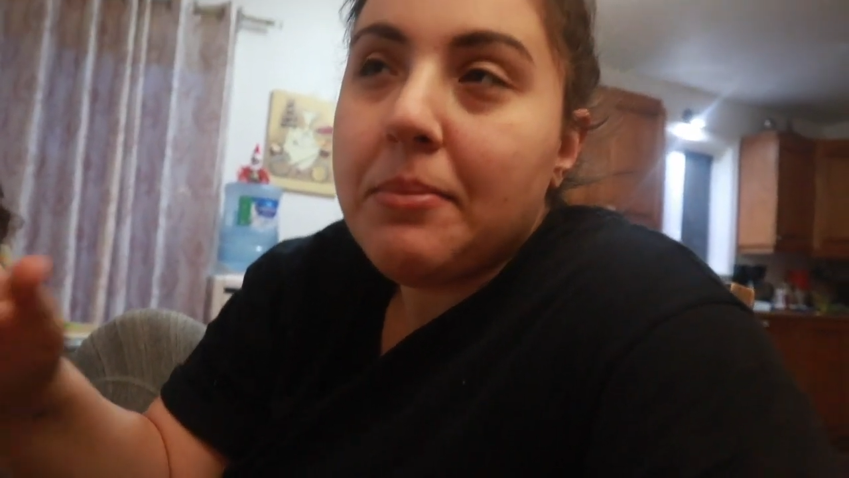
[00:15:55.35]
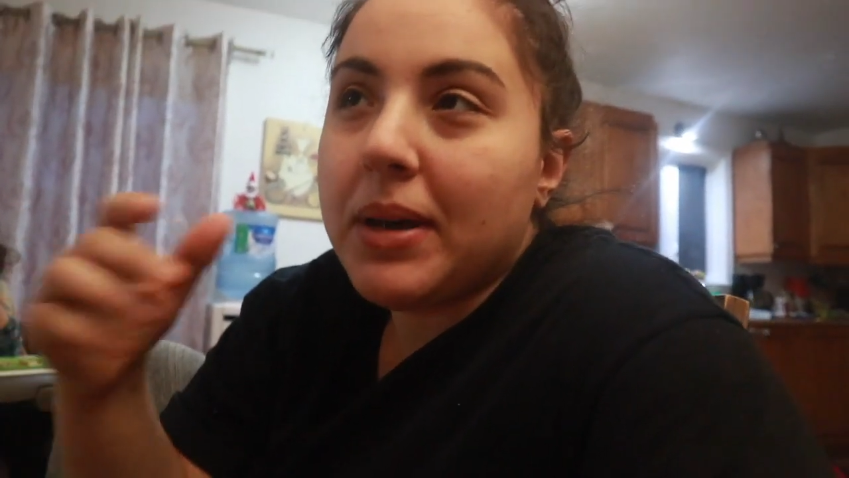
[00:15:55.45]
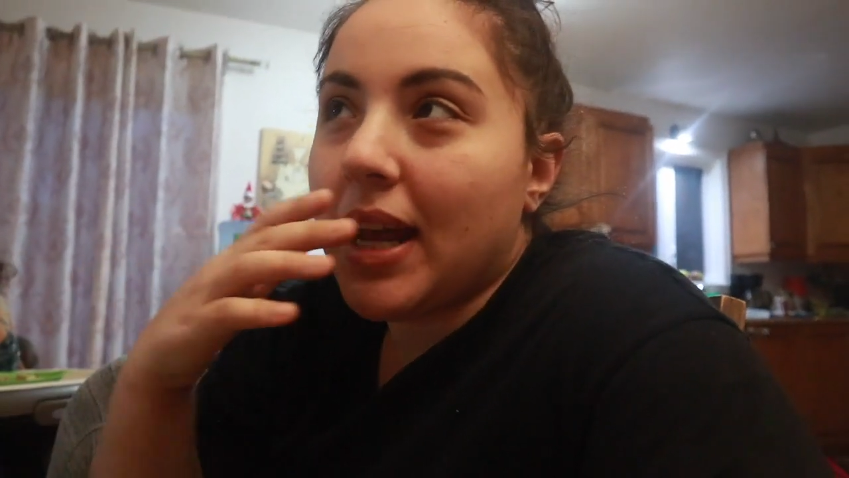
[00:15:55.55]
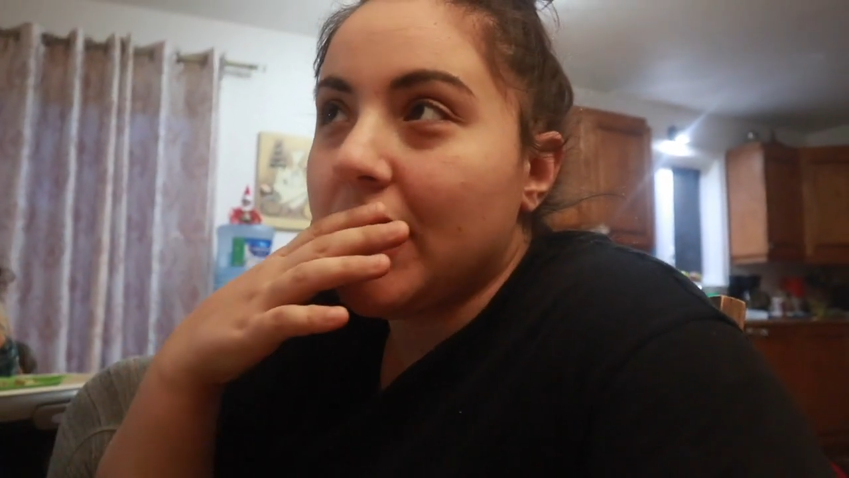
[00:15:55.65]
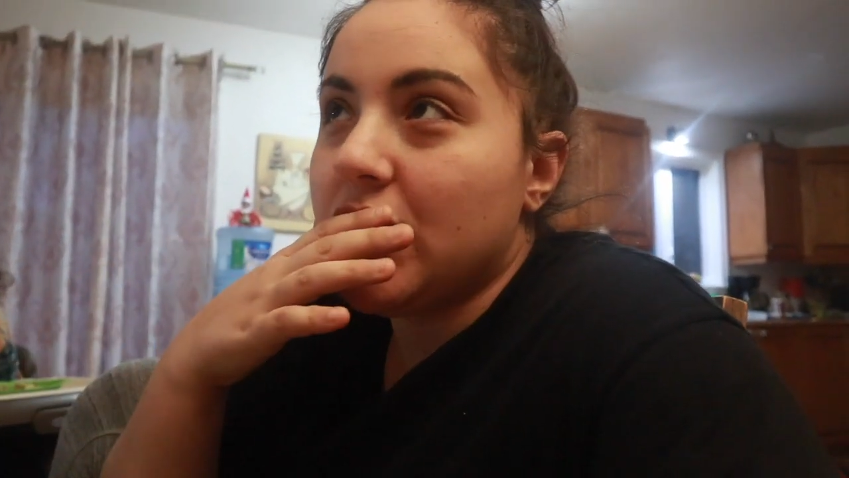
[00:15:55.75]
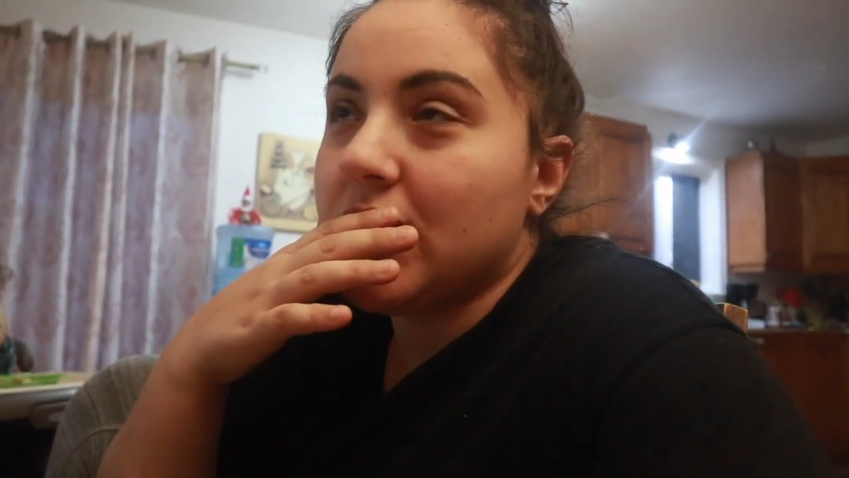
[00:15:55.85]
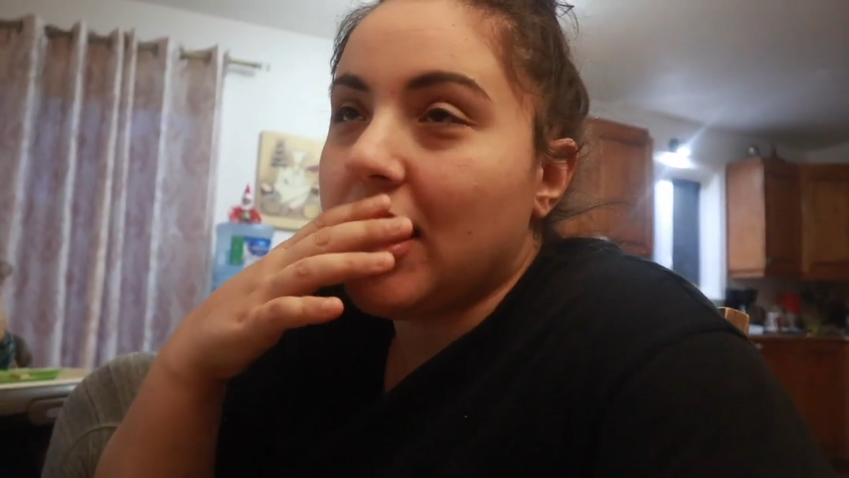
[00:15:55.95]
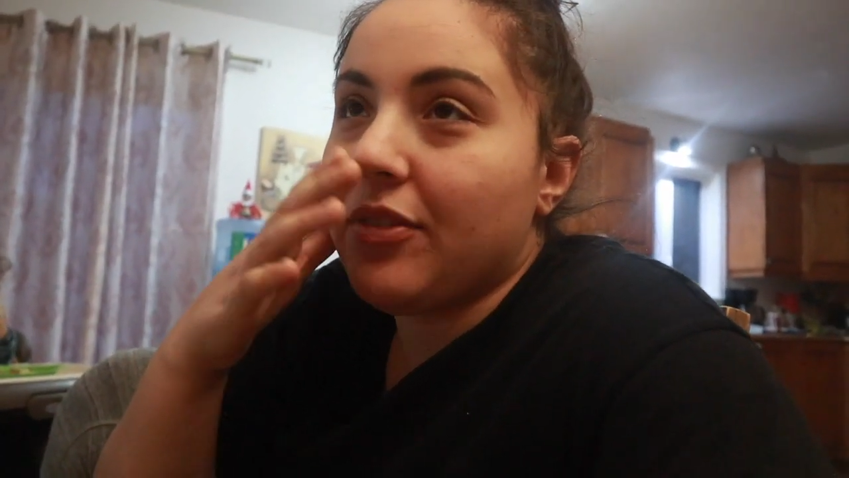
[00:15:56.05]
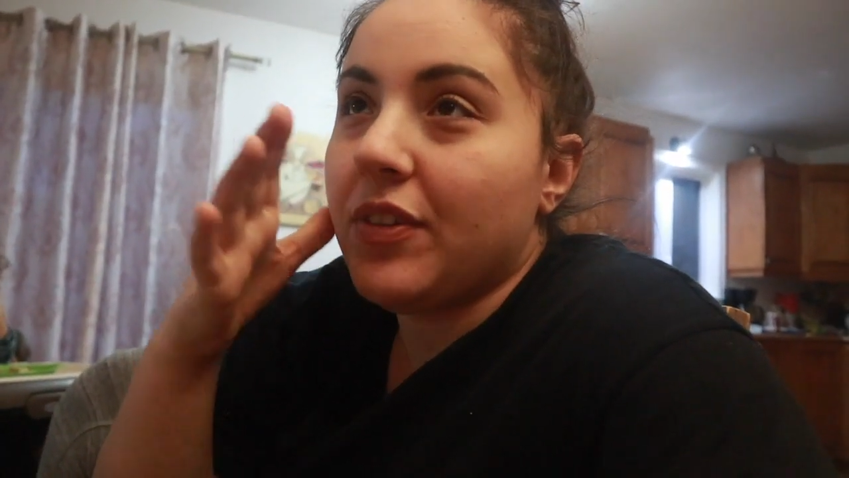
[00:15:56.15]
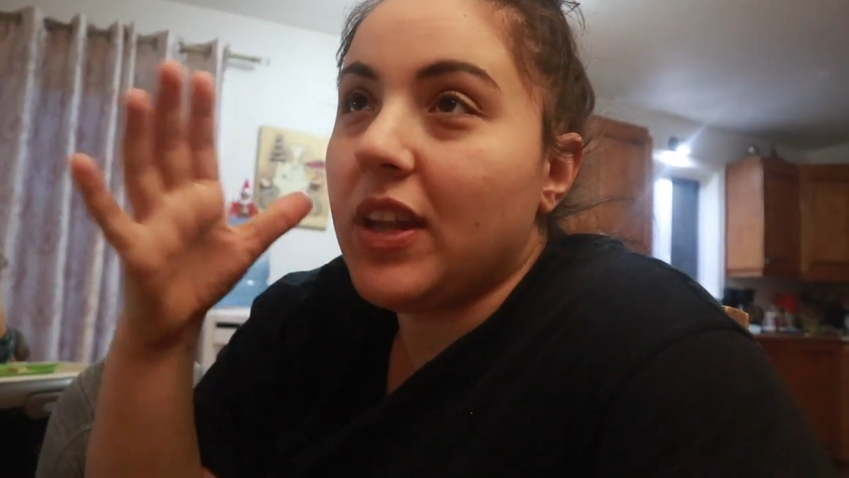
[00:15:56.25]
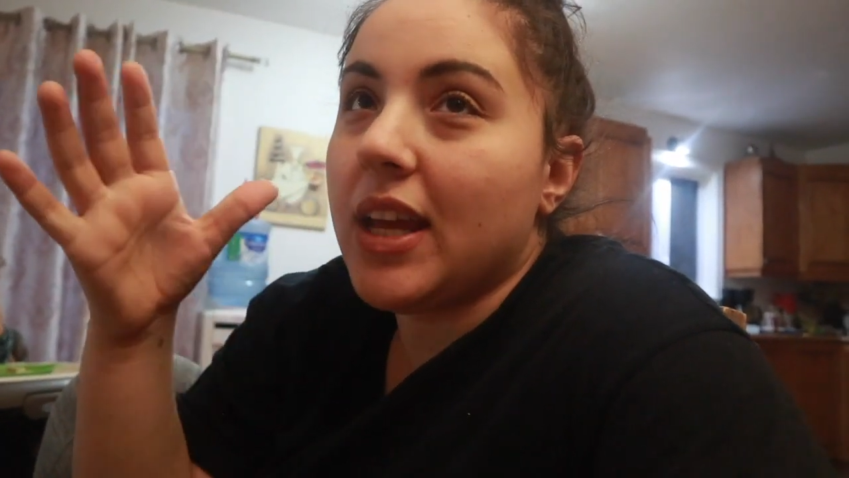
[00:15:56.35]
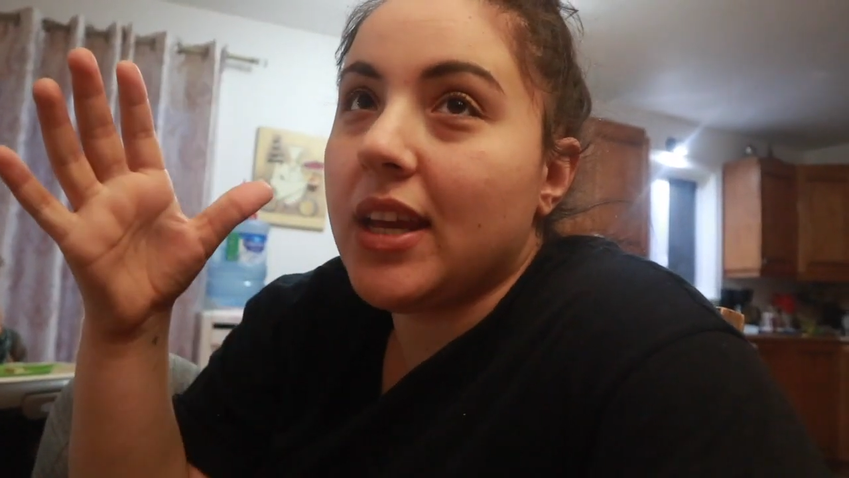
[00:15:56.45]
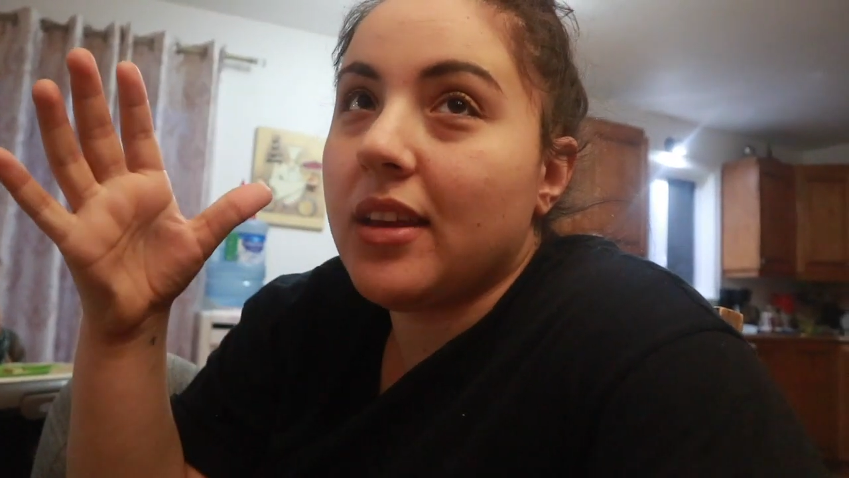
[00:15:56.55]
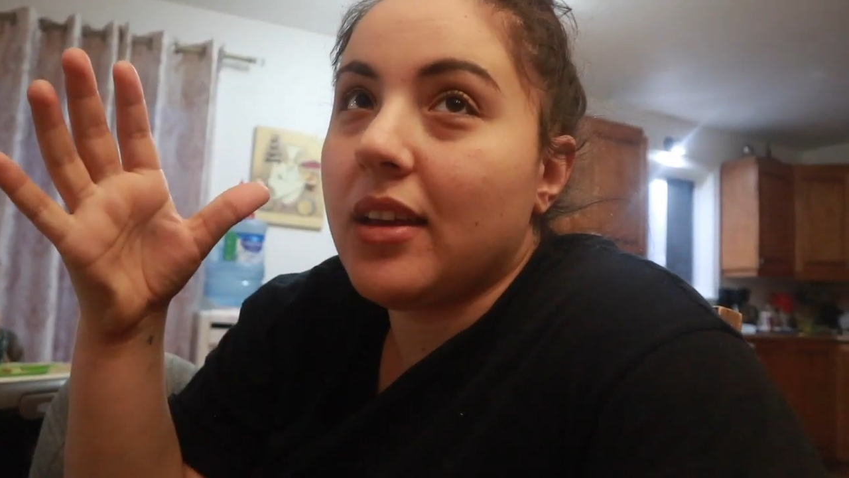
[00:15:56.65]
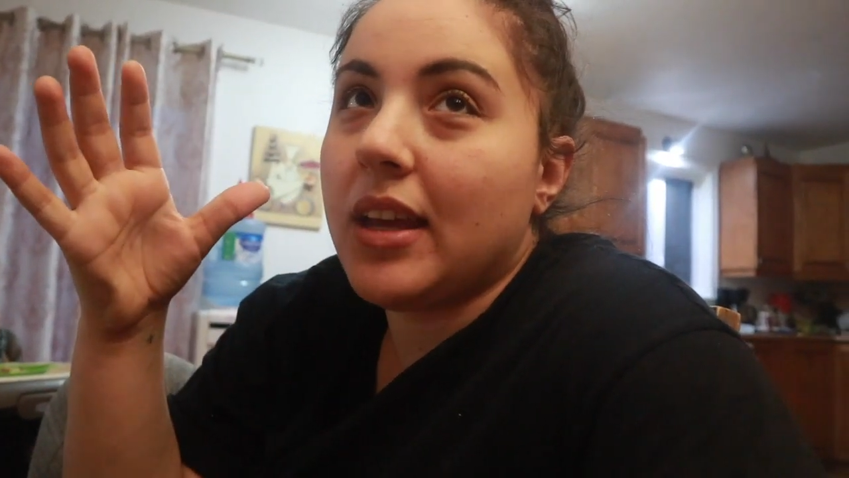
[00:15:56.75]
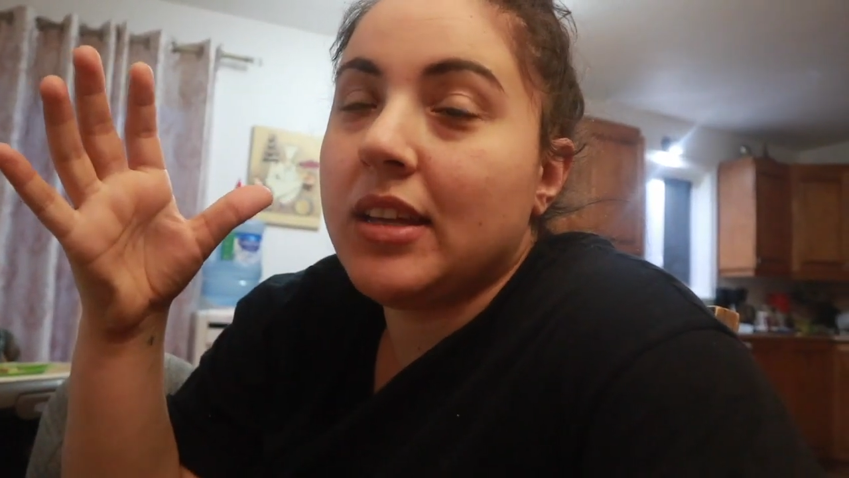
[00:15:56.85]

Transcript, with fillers: But I just, I feel like